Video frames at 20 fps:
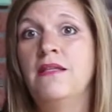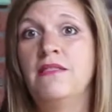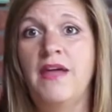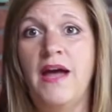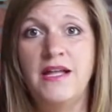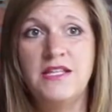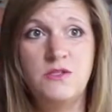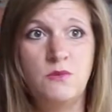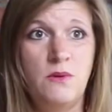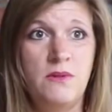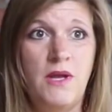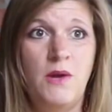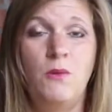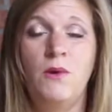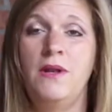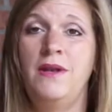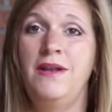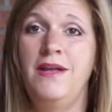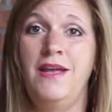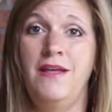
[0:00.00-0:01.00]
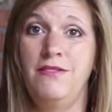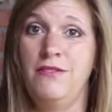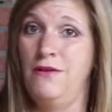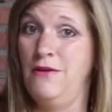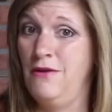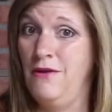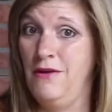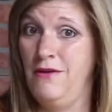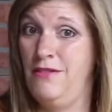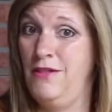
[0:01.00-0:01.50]
that's when they wanted to get
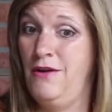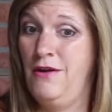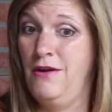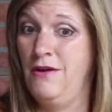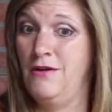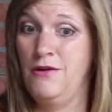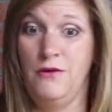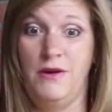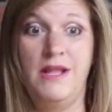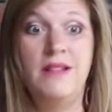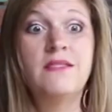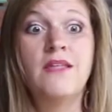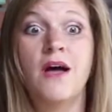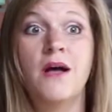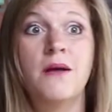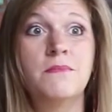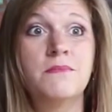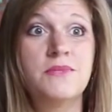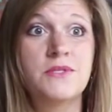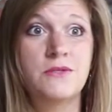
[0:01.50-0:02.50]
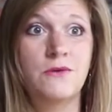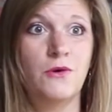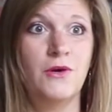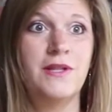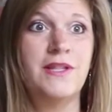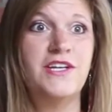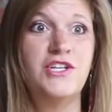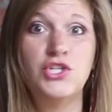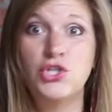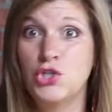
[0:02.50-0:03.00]
their green thumbs, or
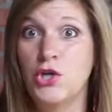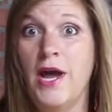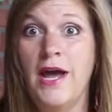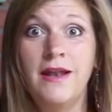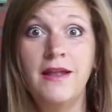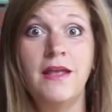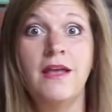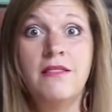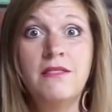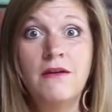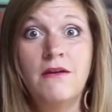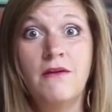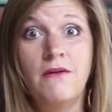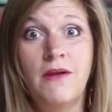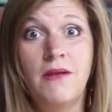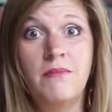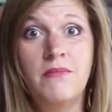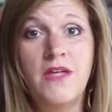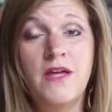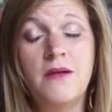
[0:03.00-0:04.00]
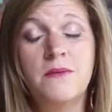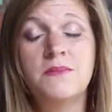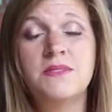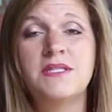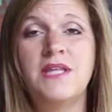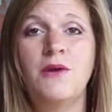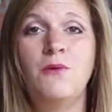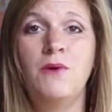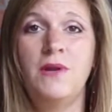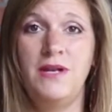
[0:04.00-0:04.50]
at least try to get their green thumbs.
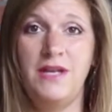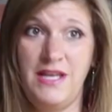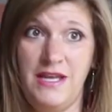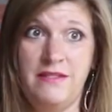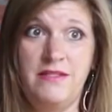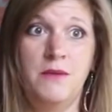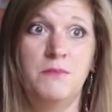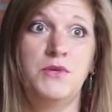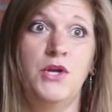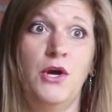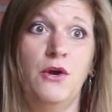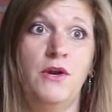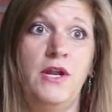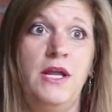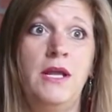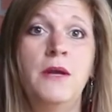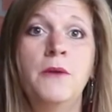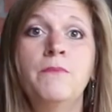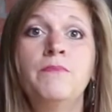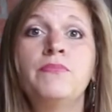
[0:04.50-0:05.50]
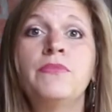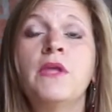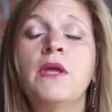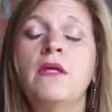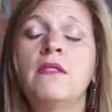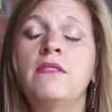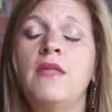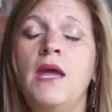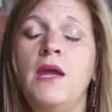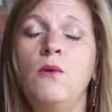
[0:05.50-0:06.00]
They wanted to get them dirty.
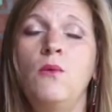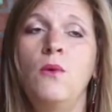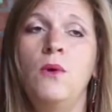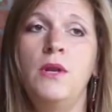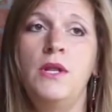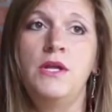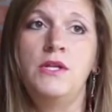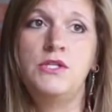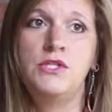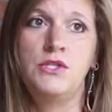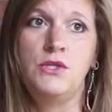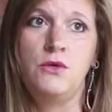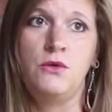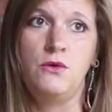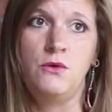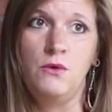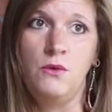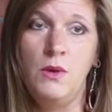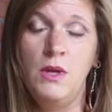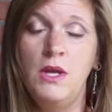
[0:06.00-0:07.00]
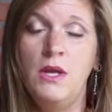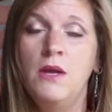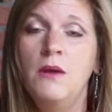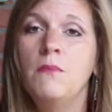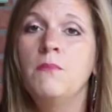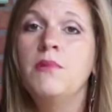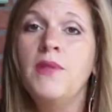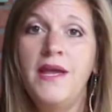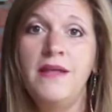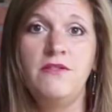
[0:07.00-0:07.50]
They wanted
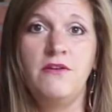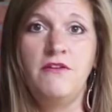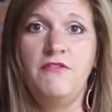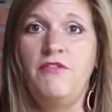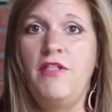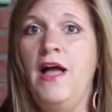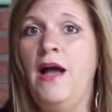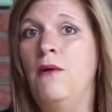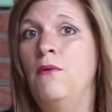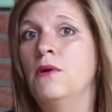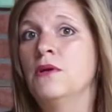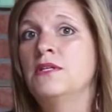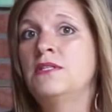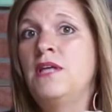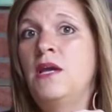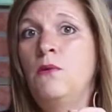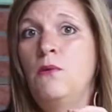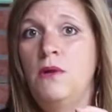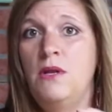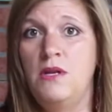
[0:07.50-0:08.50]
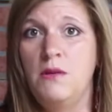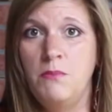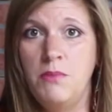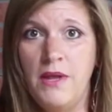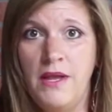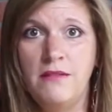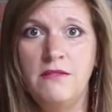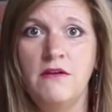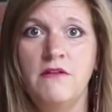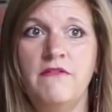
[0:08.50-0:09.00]
to plant their flowers. They wanted to
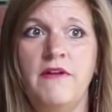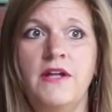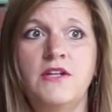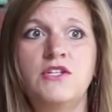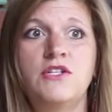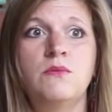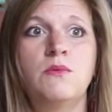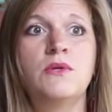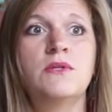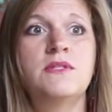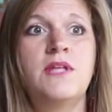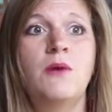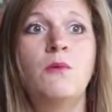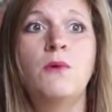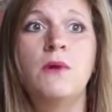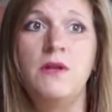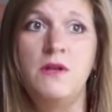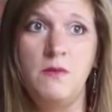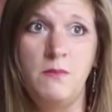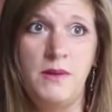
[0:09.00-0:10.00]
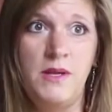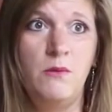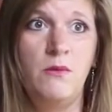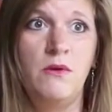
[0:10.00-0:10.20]
plant their vegetables. They wanted to be